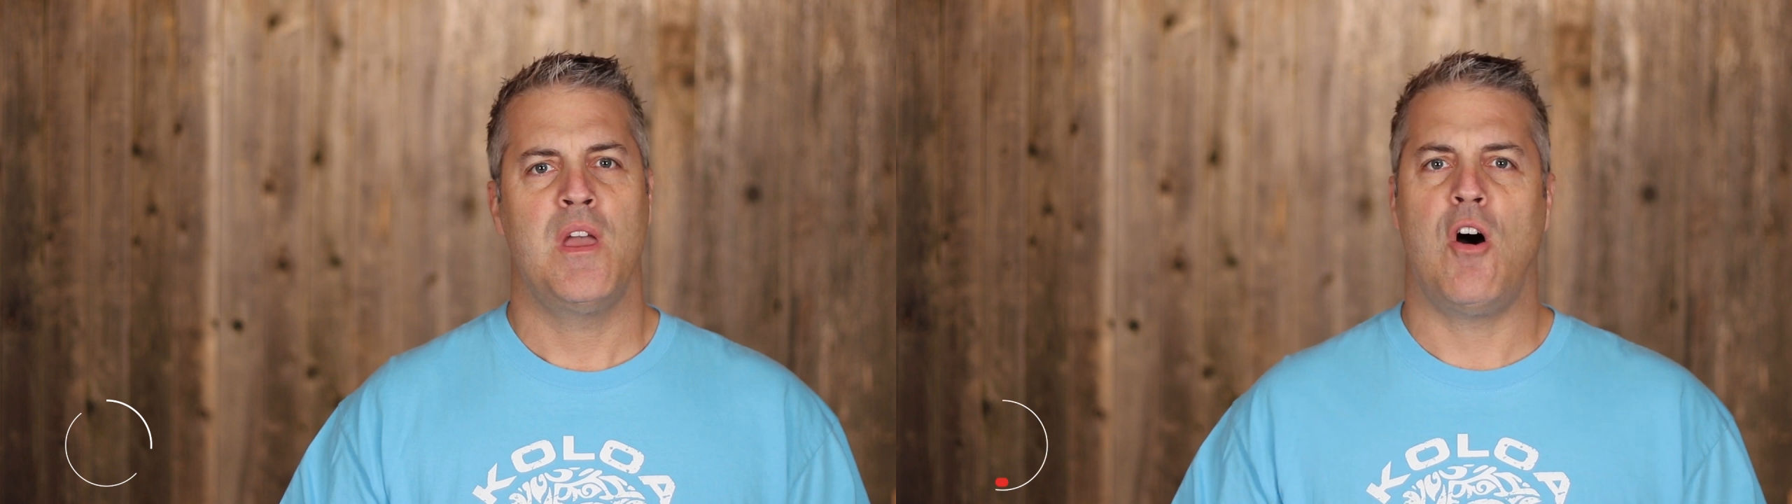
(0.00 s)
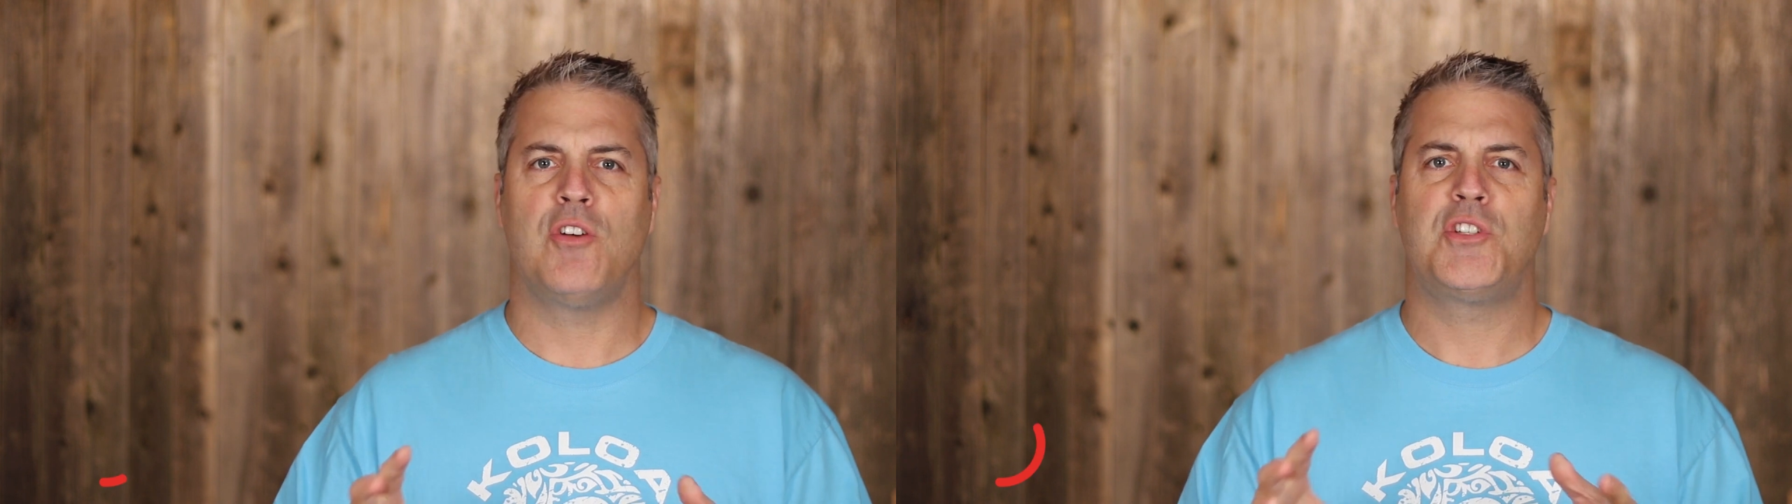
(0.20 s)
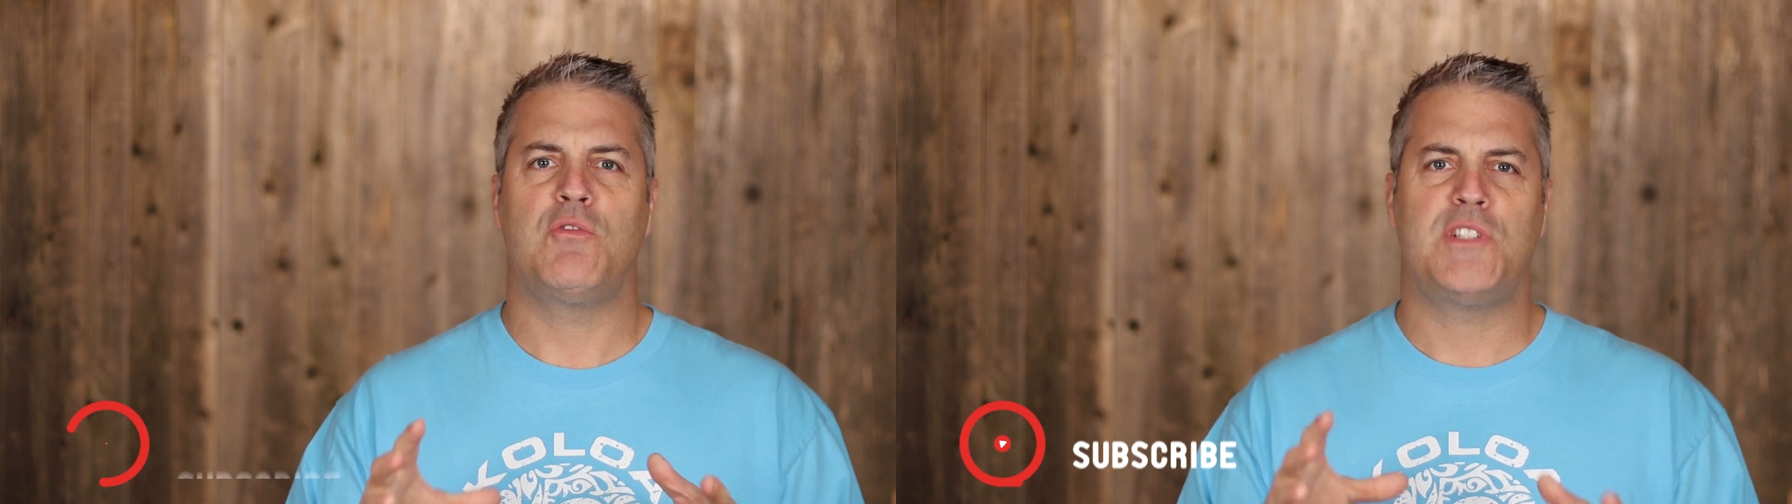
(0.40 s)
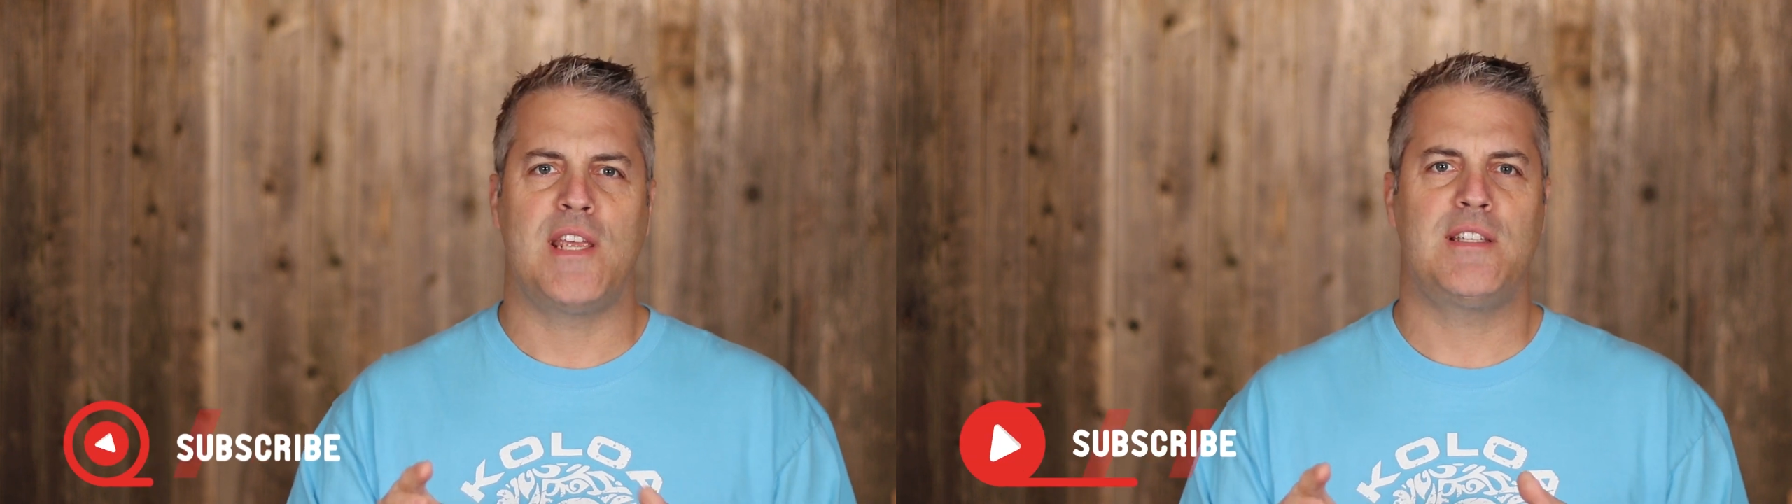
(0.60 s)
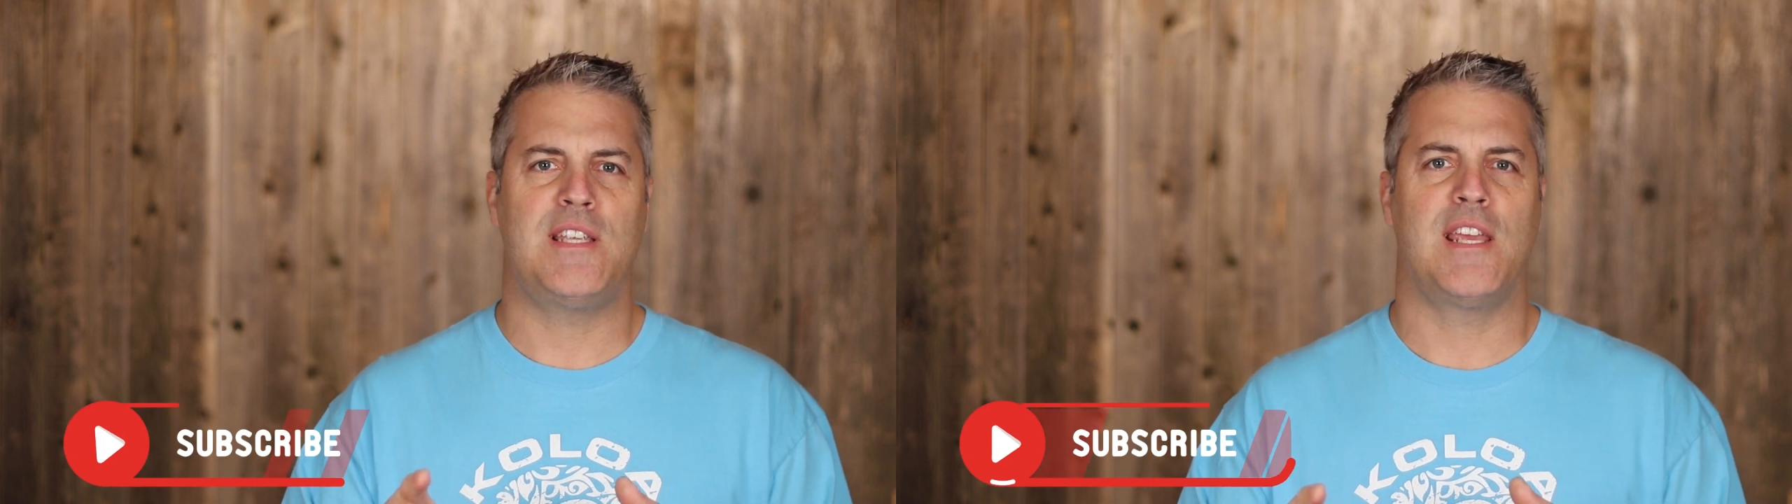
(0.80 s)
Also,
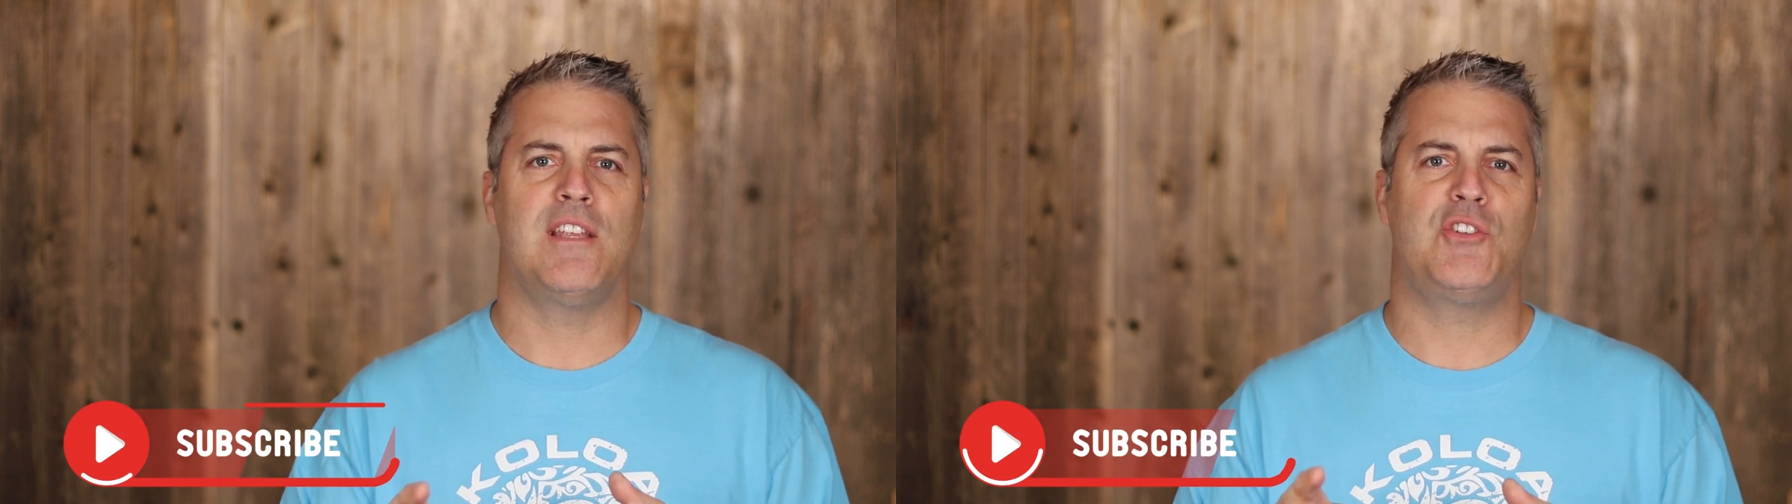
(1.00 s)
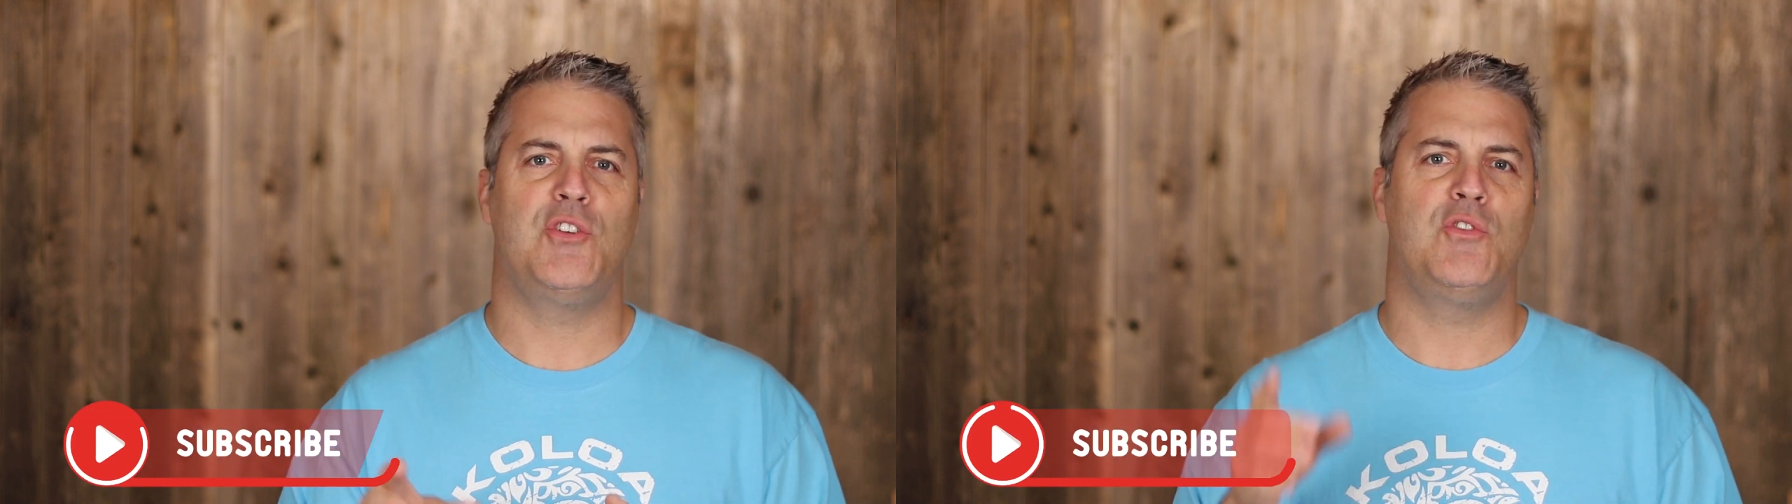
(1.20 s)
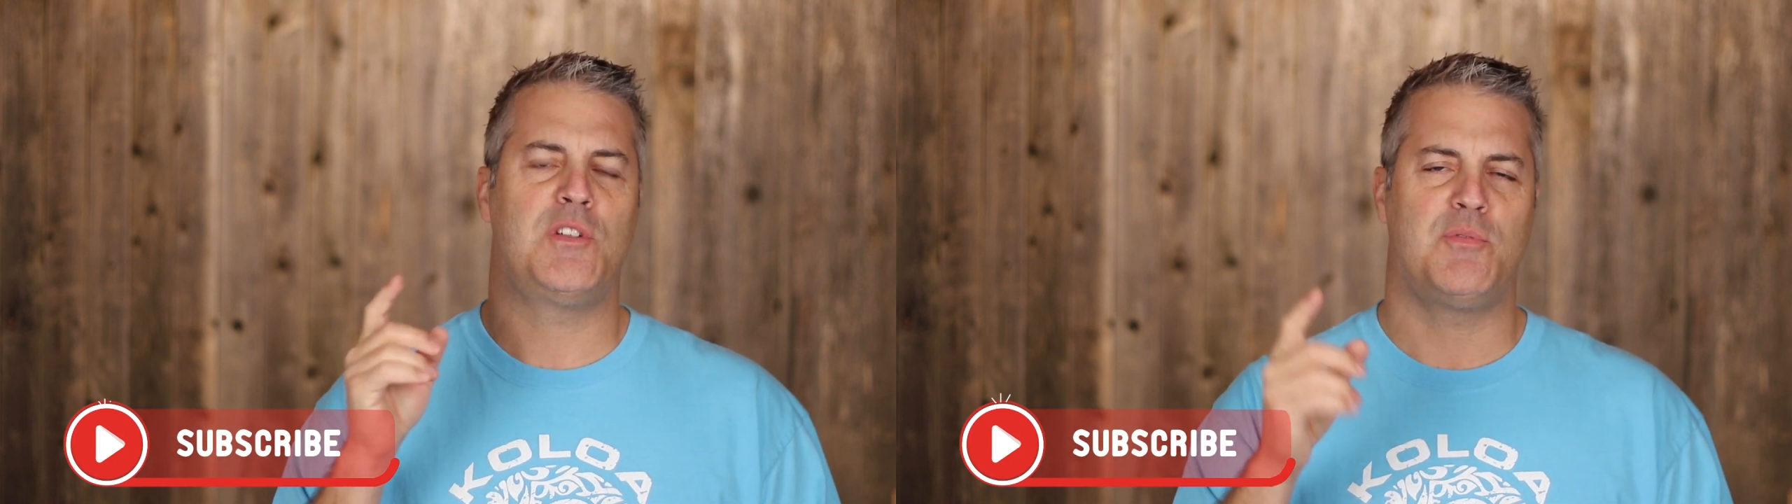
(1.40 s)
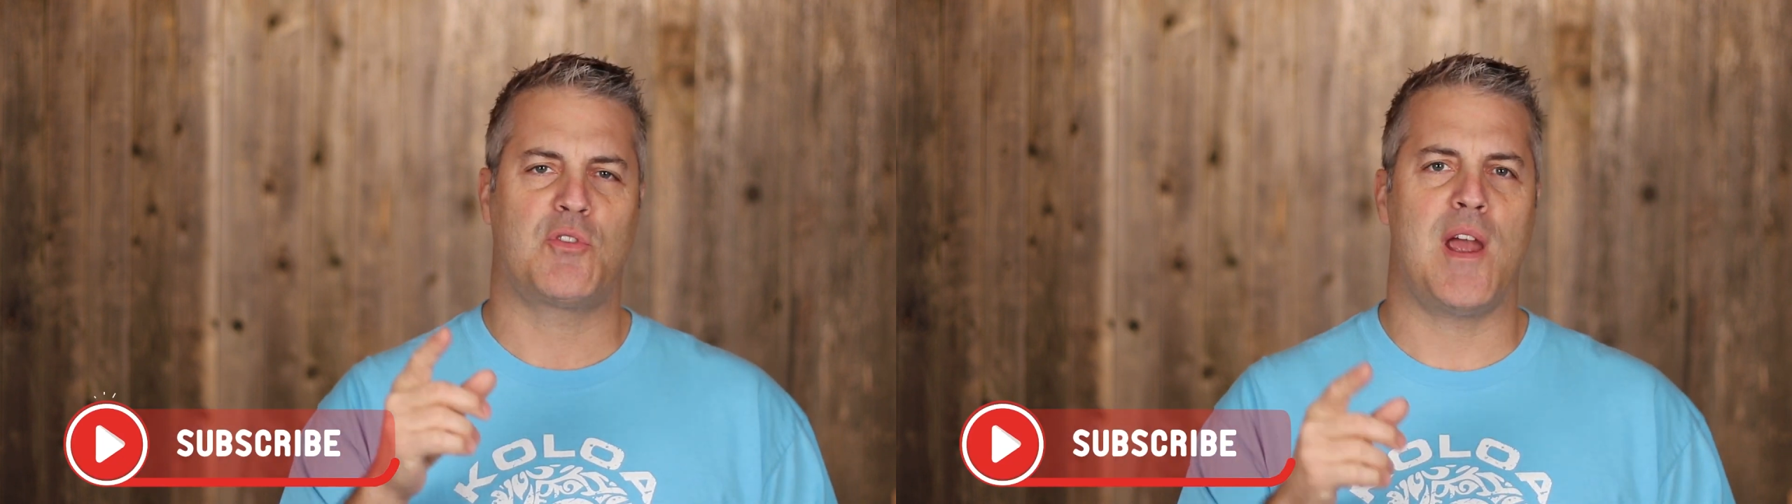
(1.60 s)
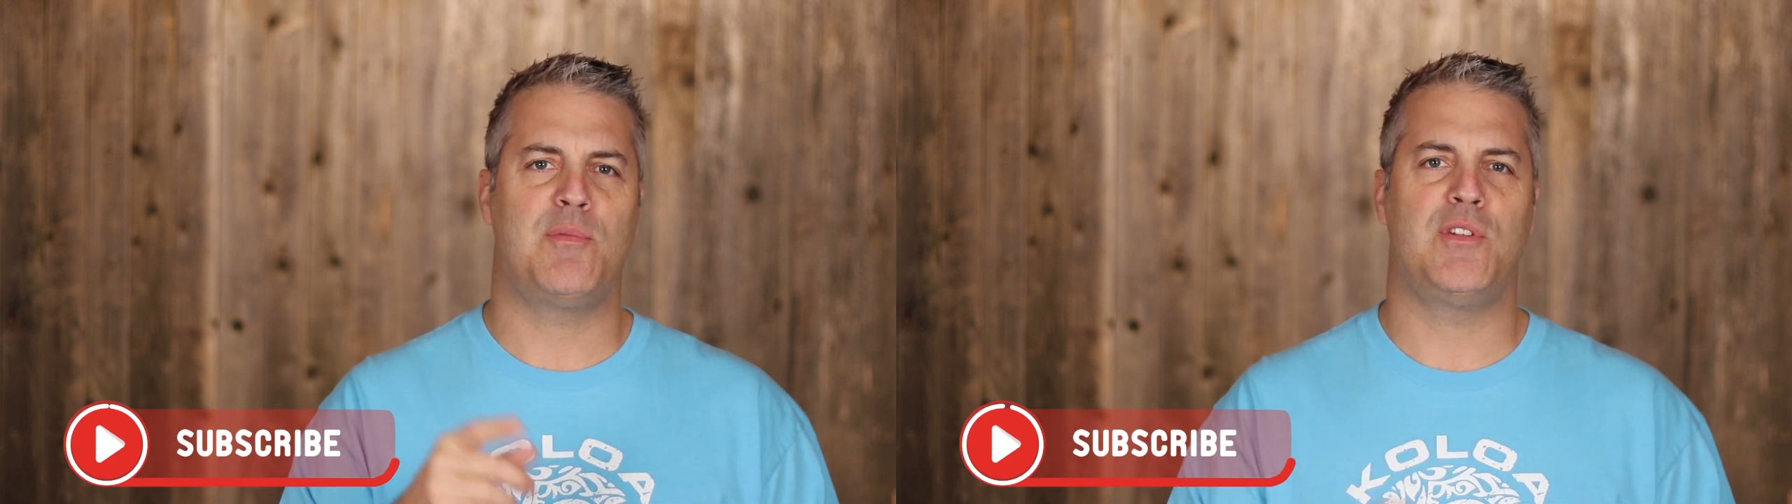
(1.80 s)
take a second to subscribe